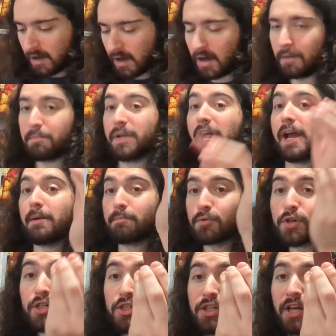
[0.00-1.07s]
But I
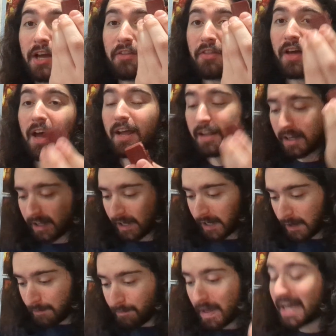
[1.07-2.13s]
appreciate that, and I
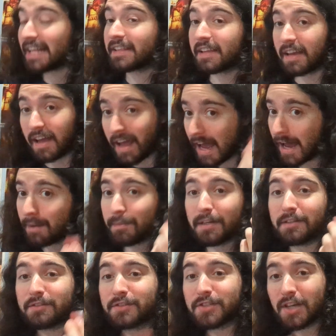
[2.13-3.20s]
commend
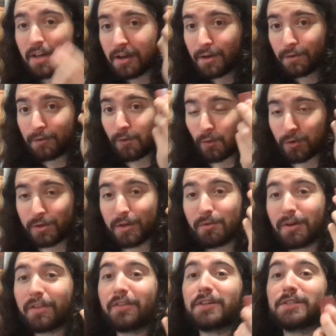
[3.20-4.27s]
Hammond's for
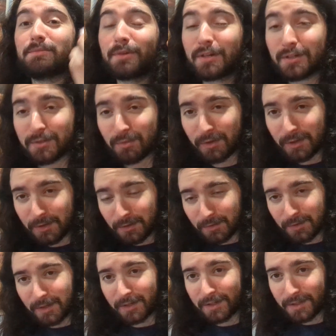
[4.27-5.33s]
doing this, because when
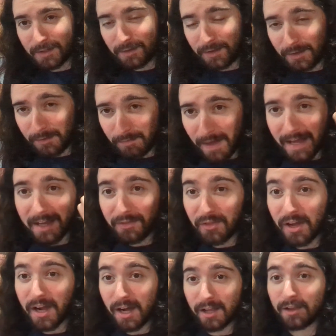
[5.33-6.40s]
you make it
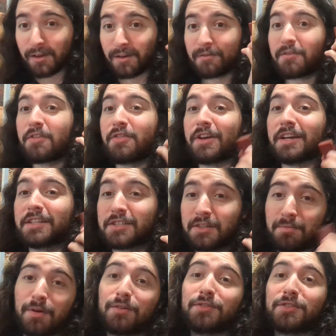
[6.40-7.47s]
the color of the thing it's
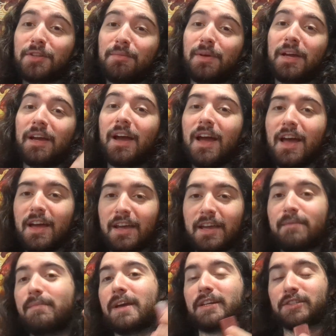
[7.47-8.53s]
supposed to be,
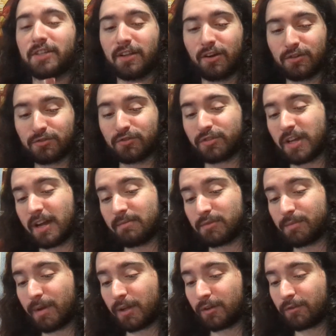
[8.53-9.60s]
it makes it 100
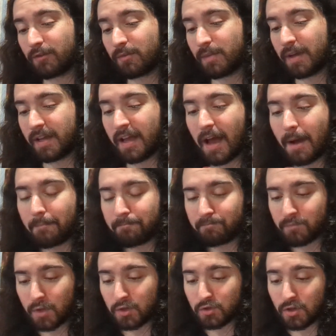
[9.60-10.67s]
times better for me. Yeah.
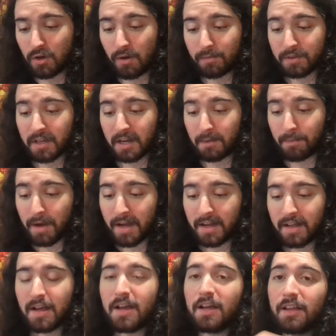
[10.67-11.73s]
So I'm going to take a
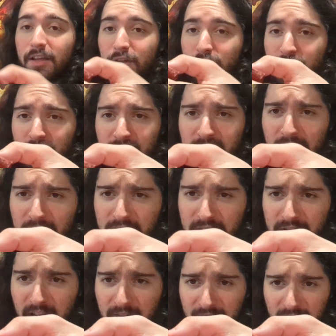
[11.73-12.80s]
bite. You can see this
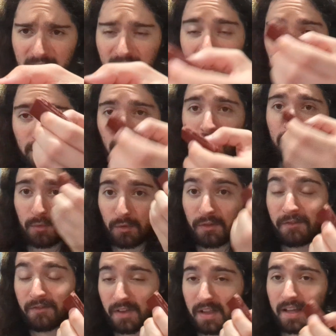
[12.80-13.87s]
is definitely like chocolate with
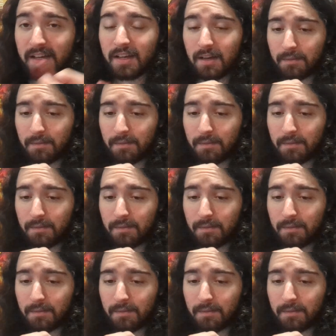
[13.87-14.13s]
filling.